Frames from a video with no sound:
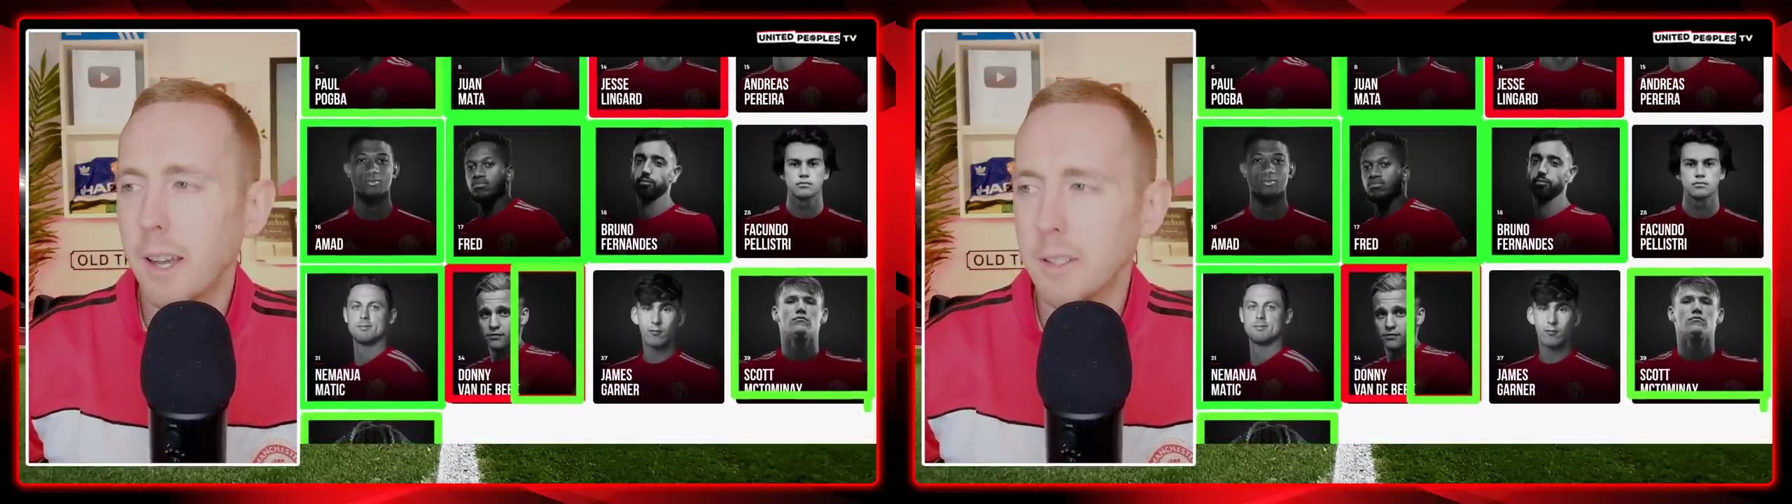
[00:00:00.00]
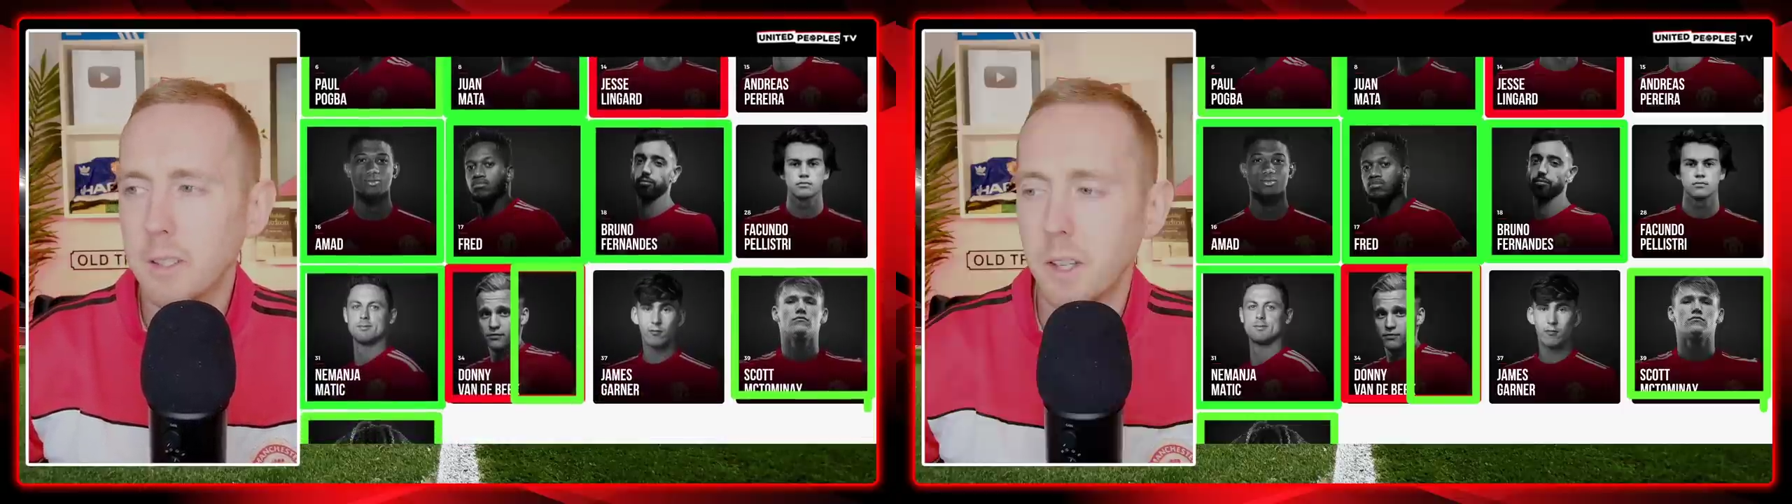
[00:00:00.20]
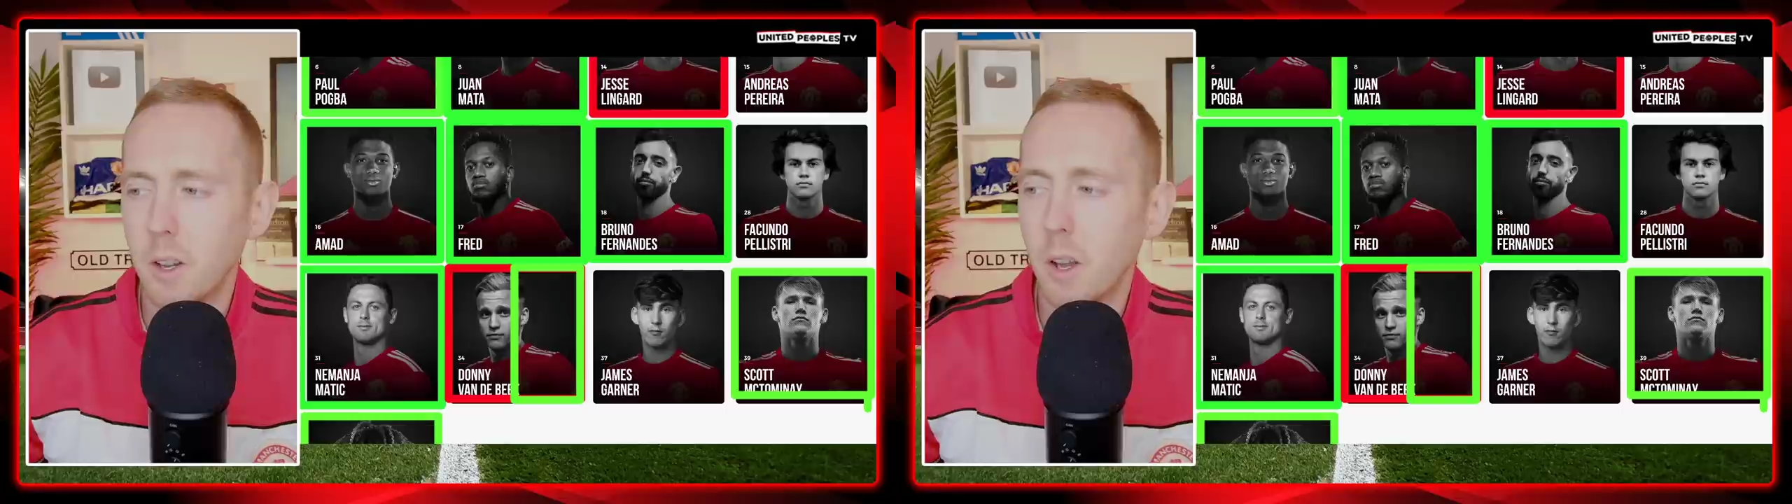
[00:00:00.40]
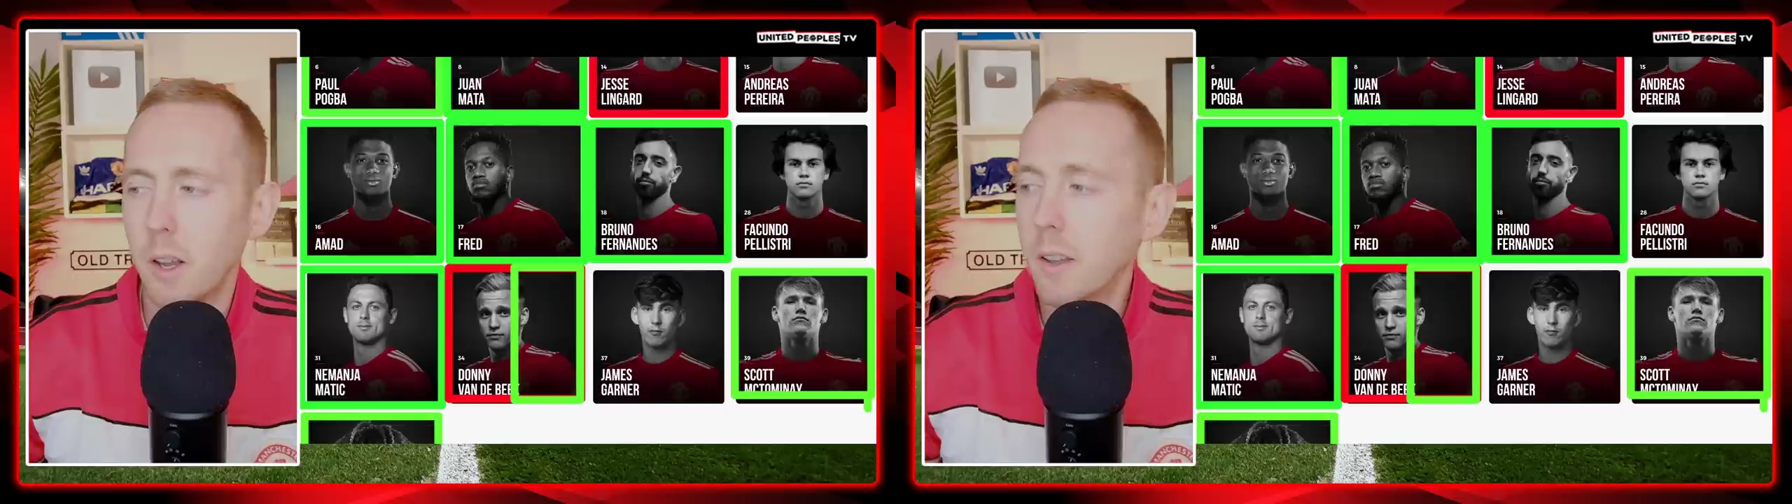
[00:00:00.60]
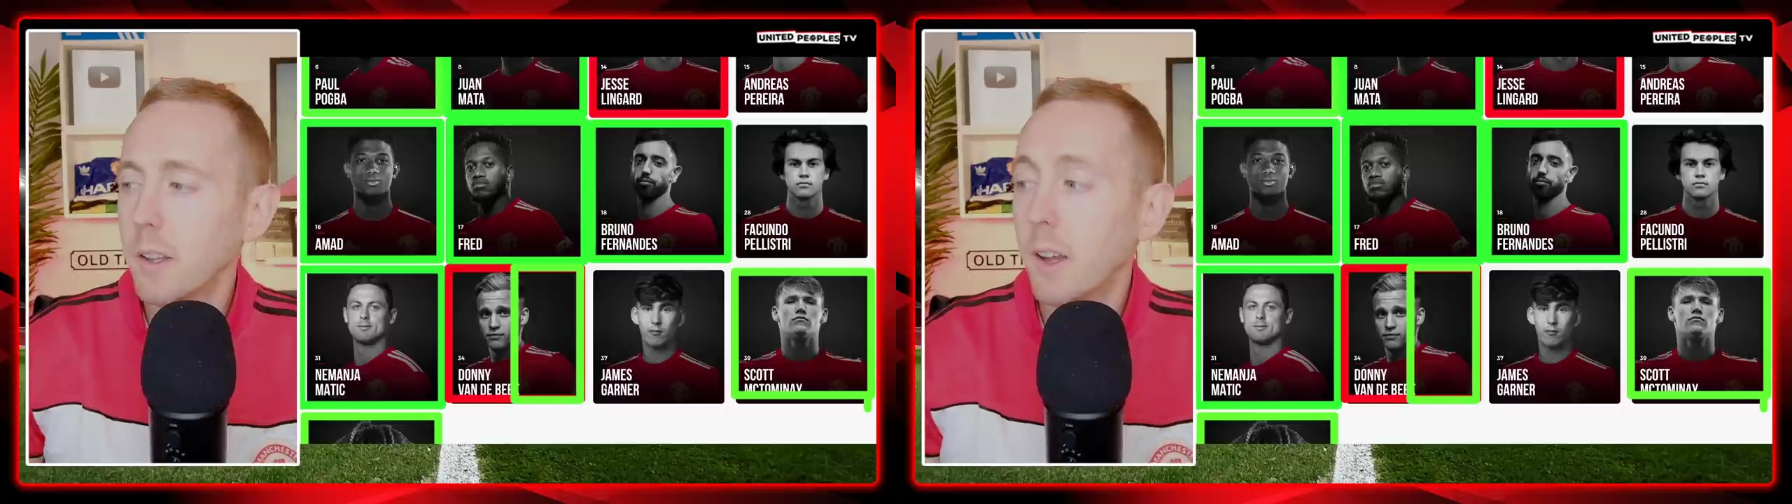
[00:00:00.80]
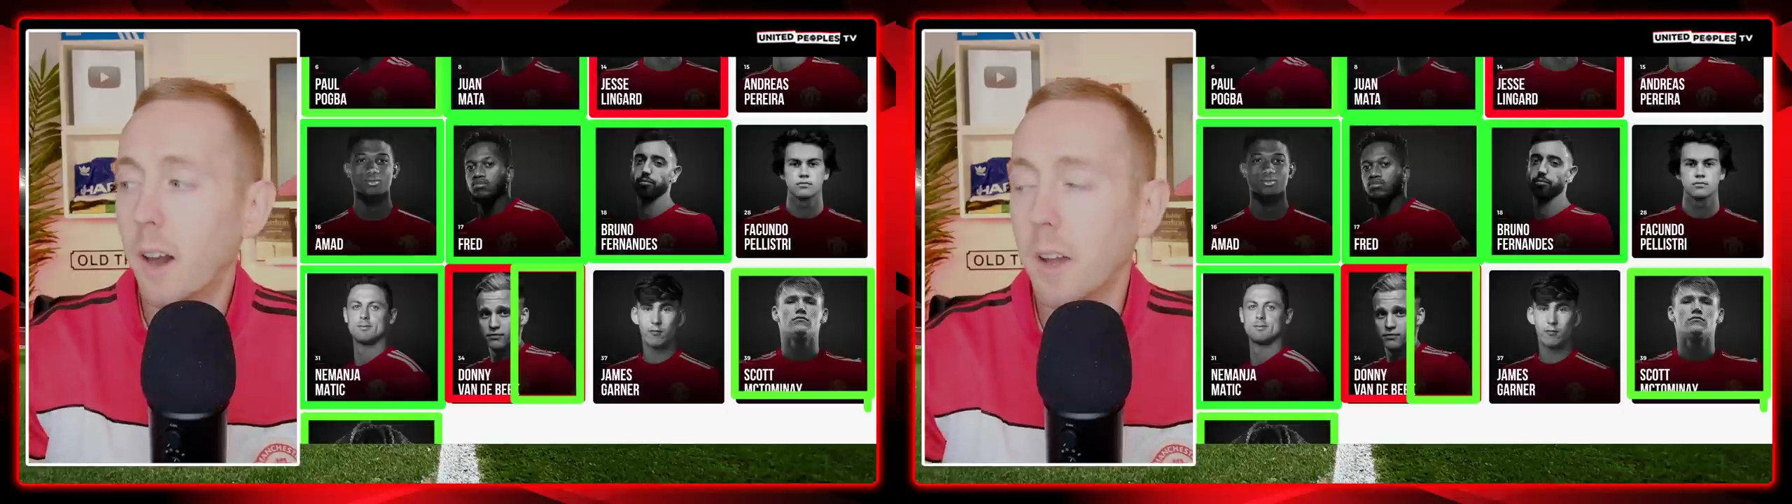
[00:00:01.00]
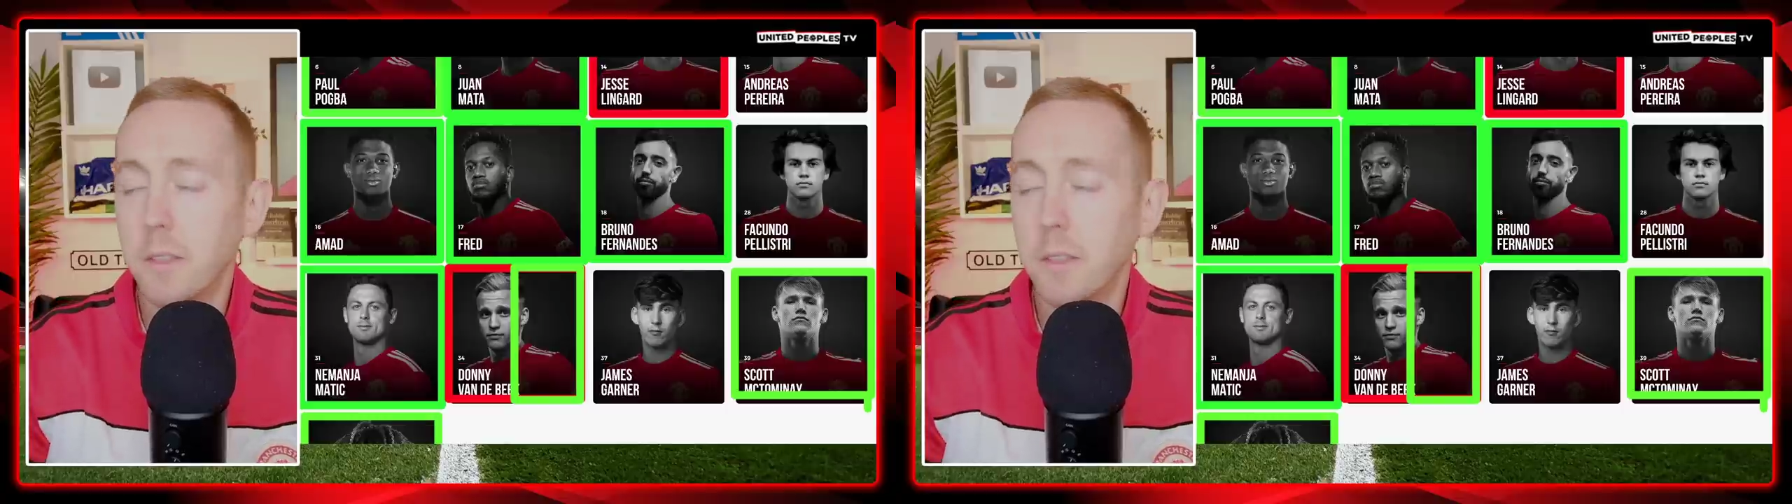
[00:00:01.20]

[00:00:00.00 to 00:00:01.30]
As I said earlier, I